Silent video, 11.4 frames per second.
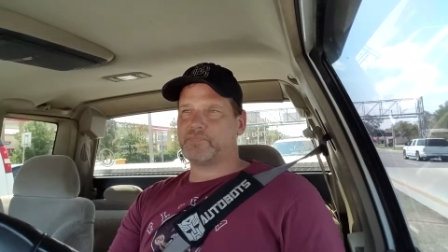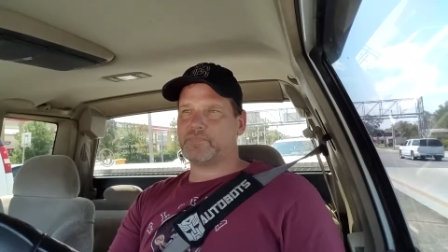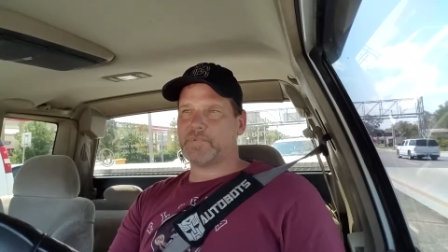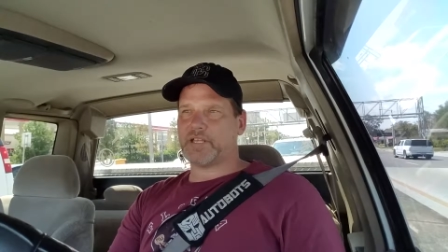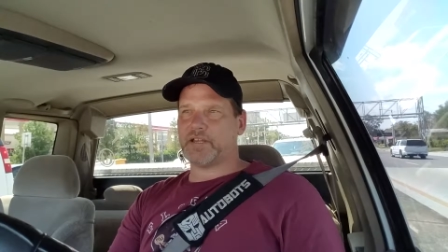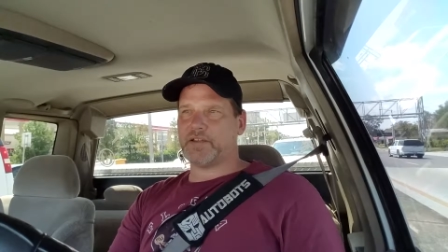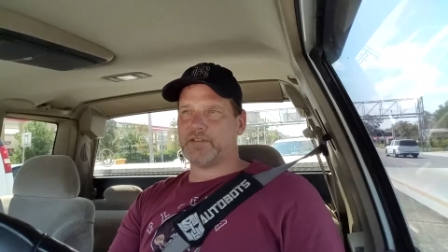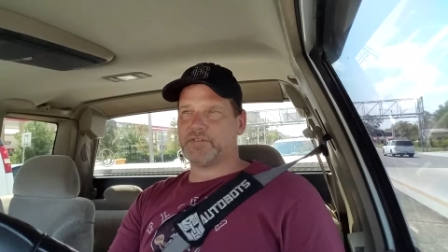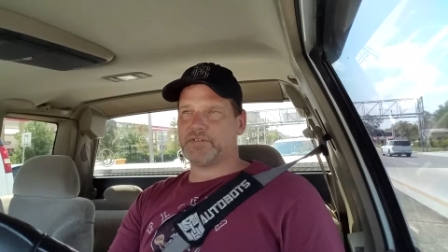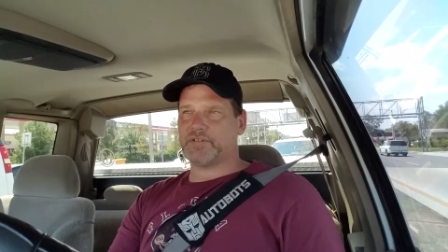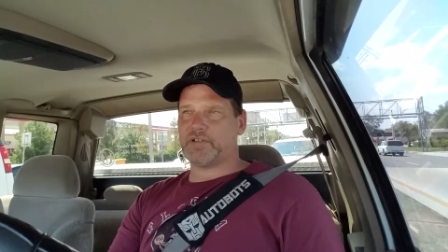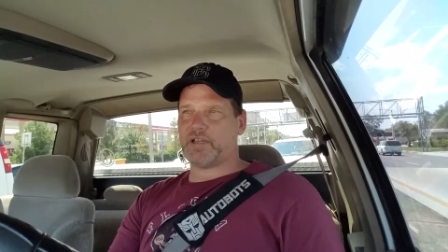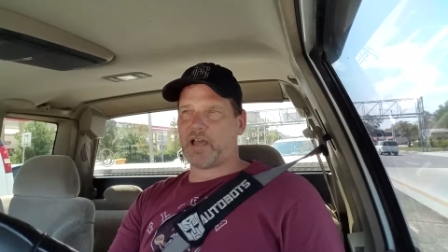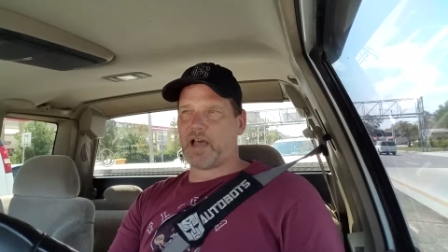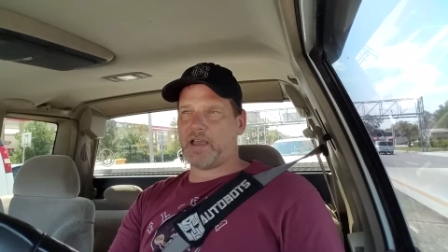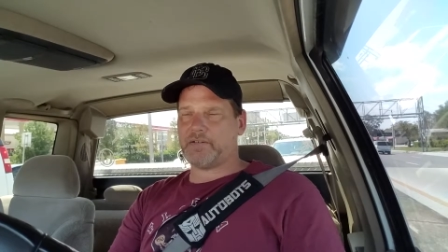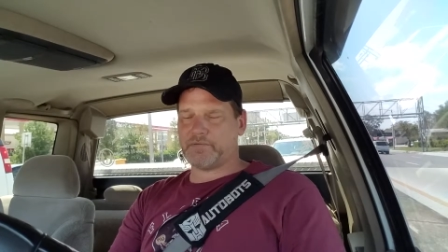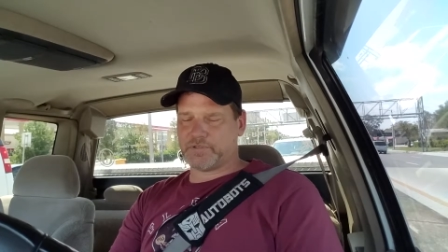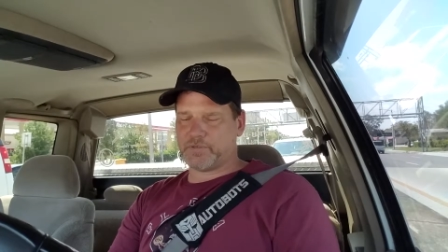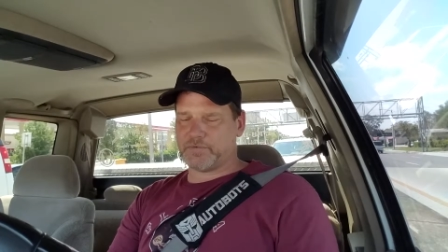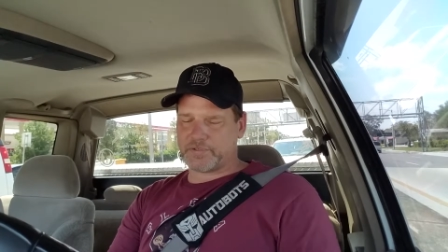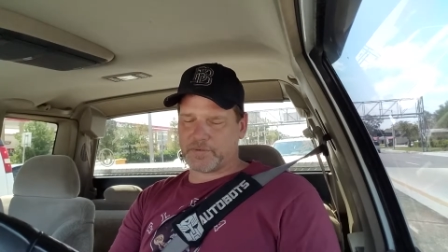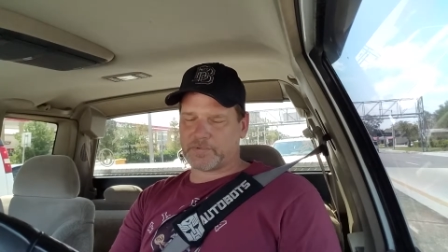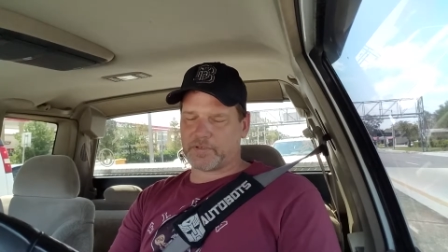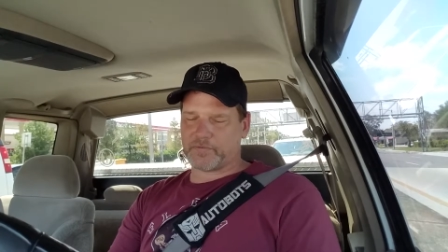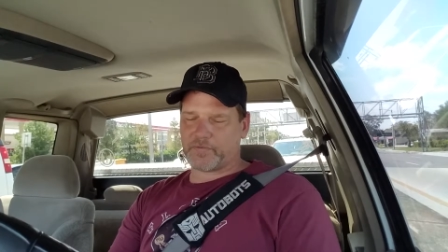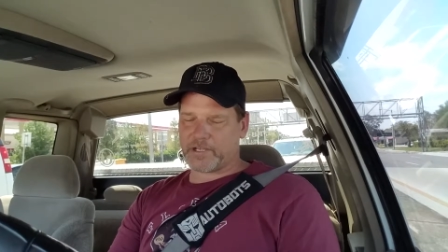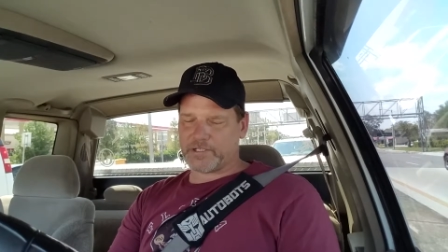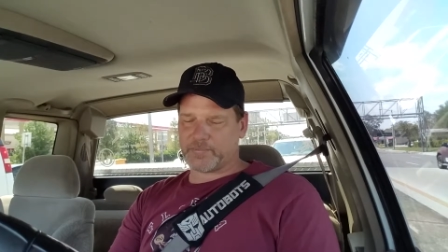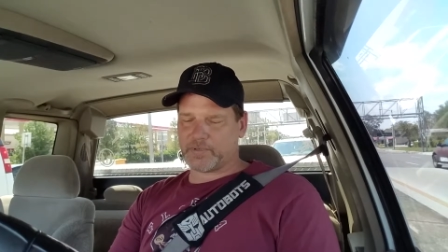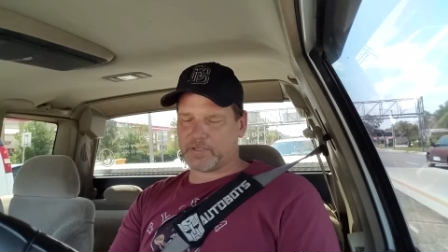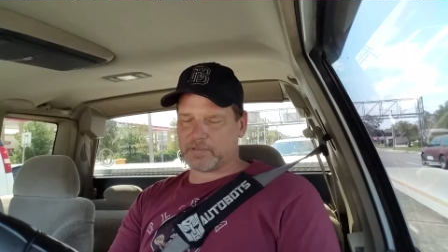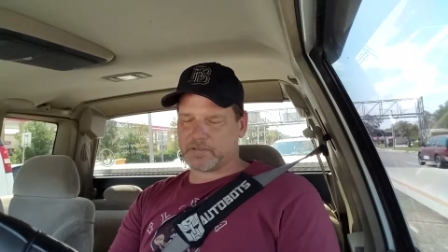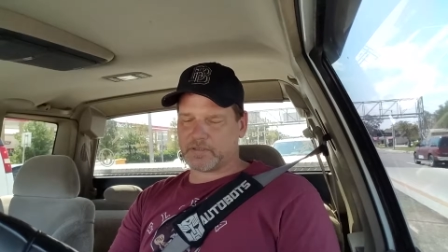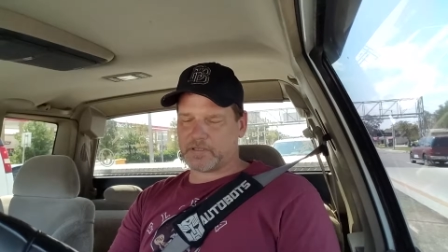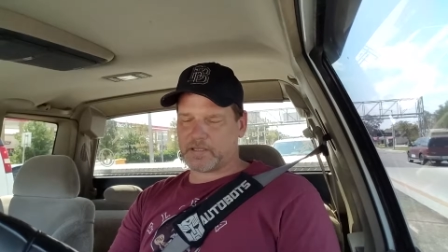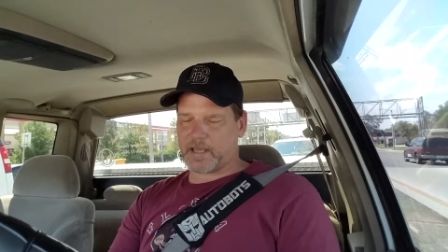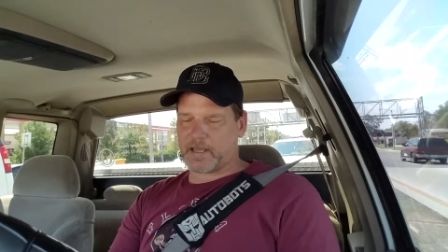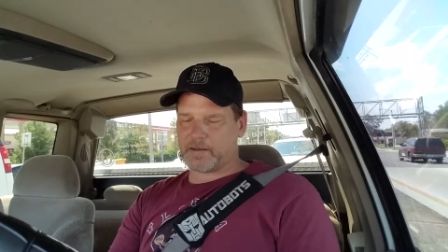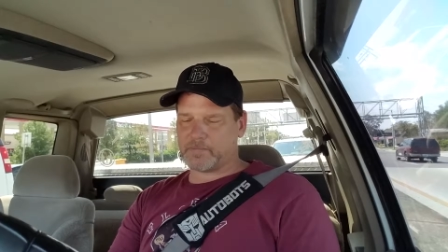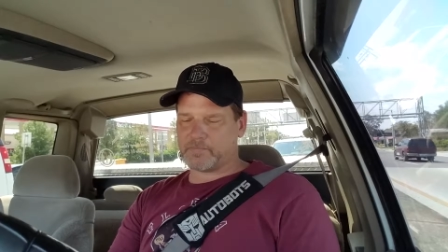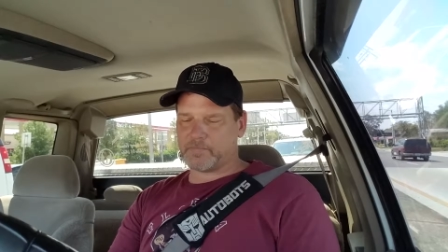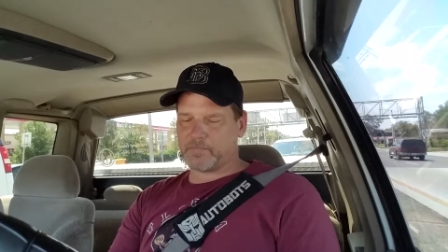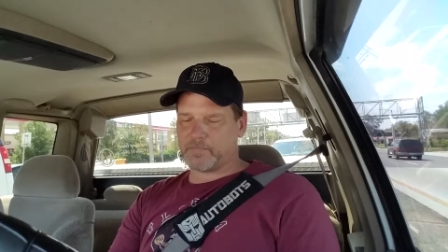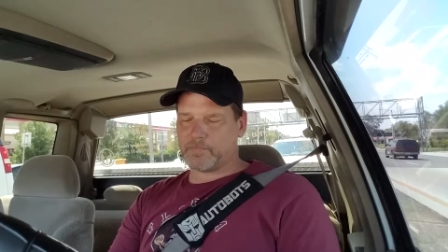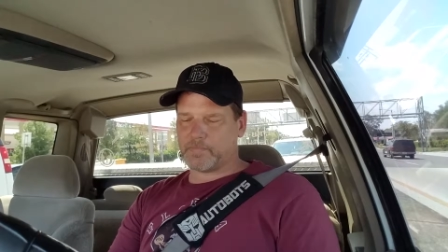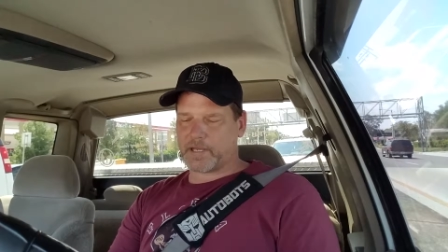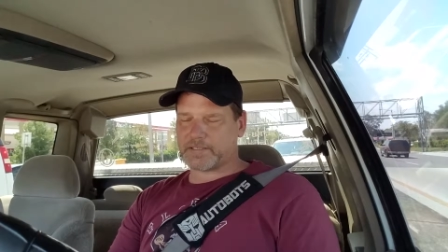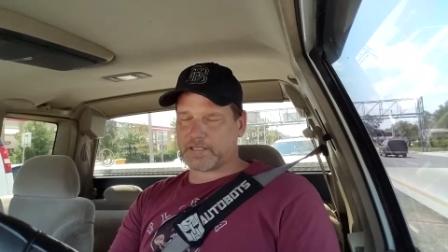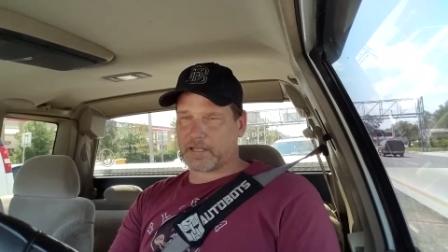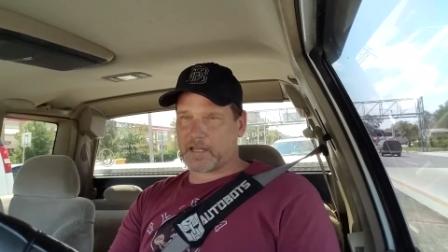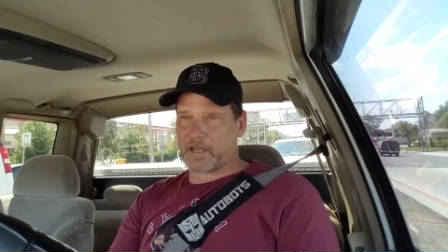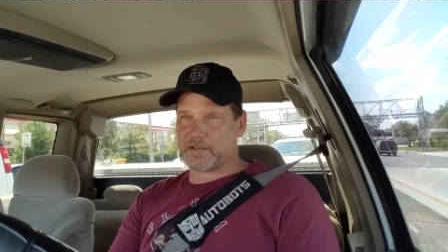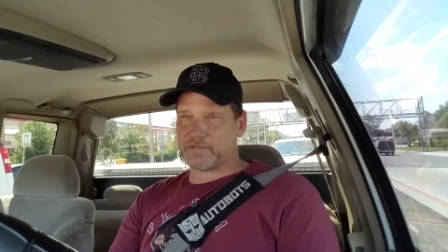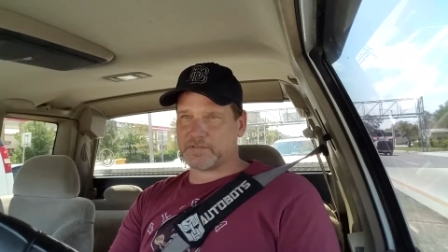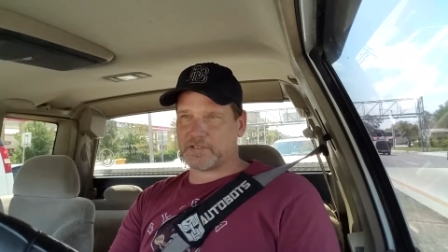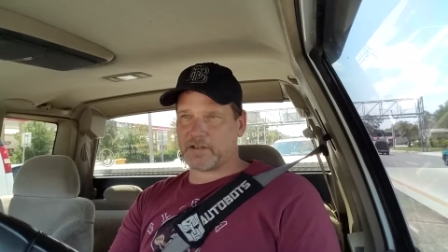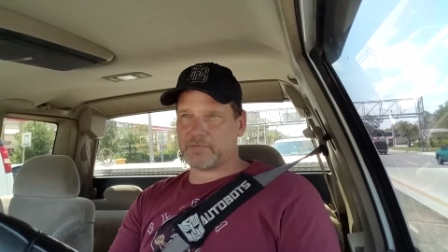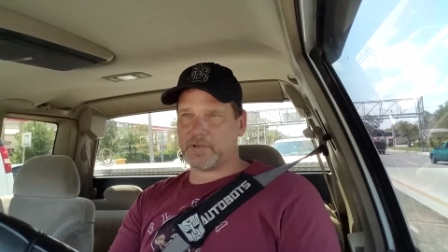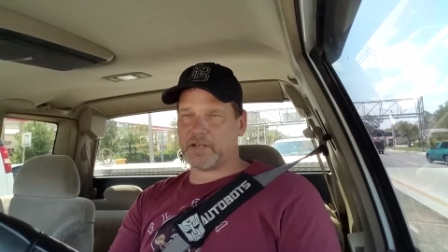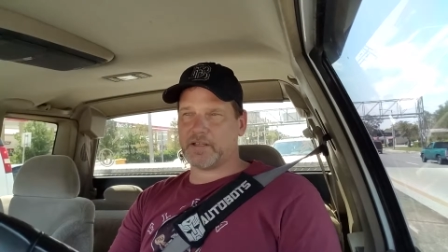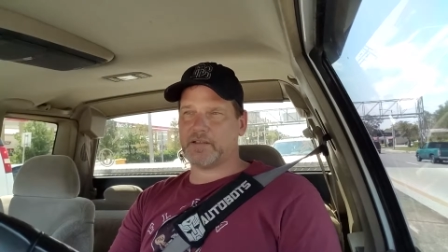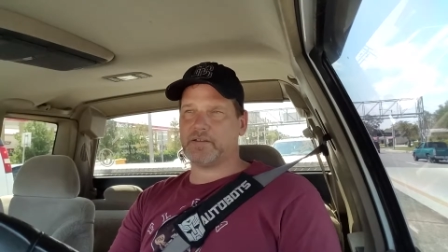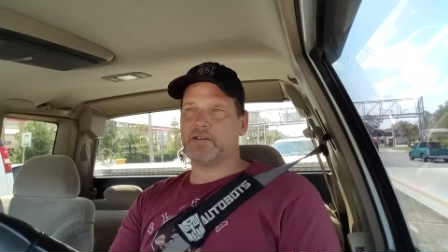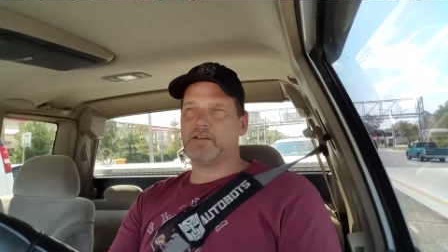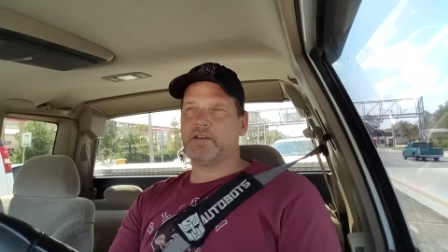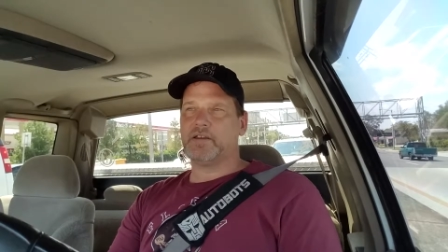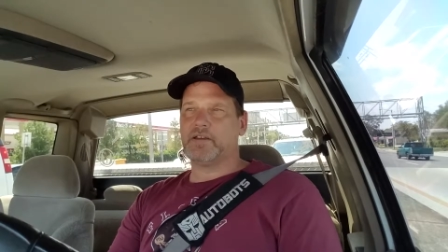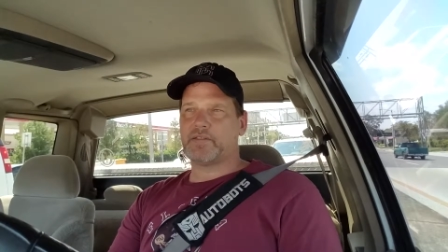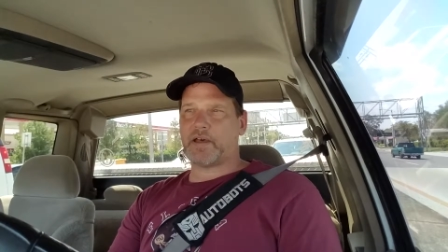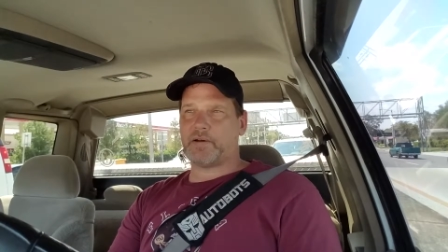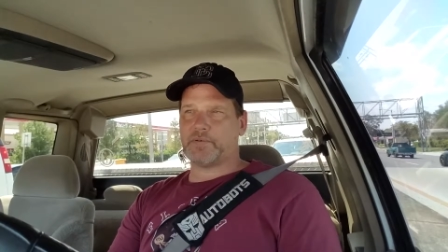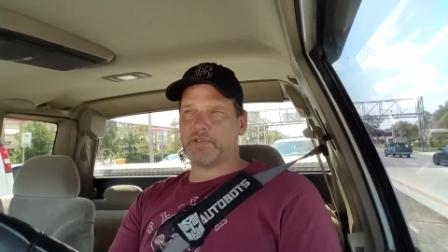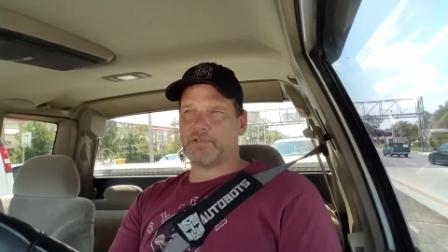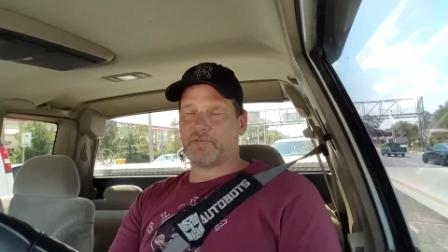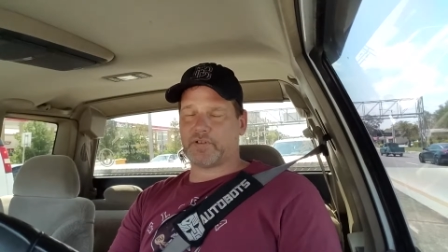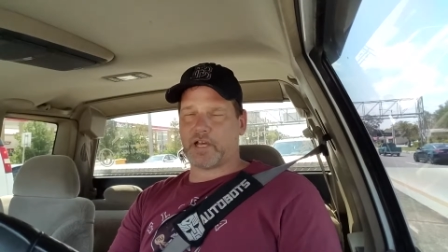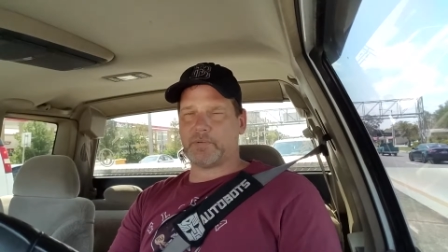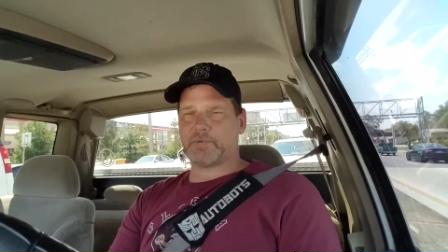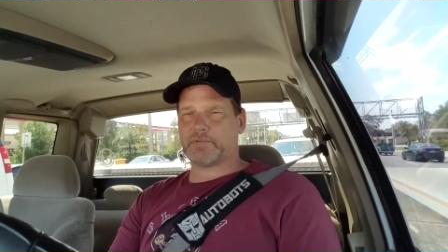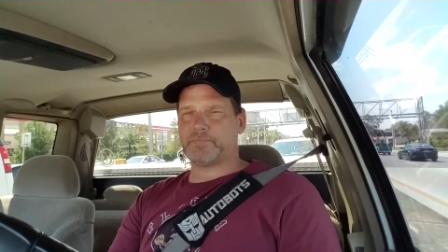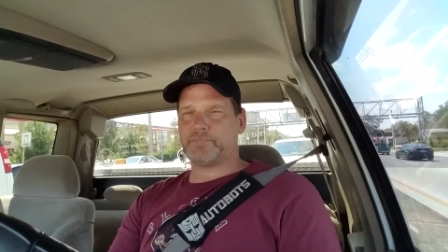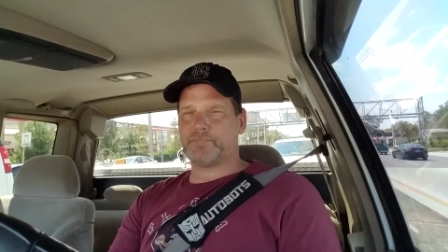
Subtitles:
because I was doing something on Facebook that my psychiatrist and everybody thought was phenomenal.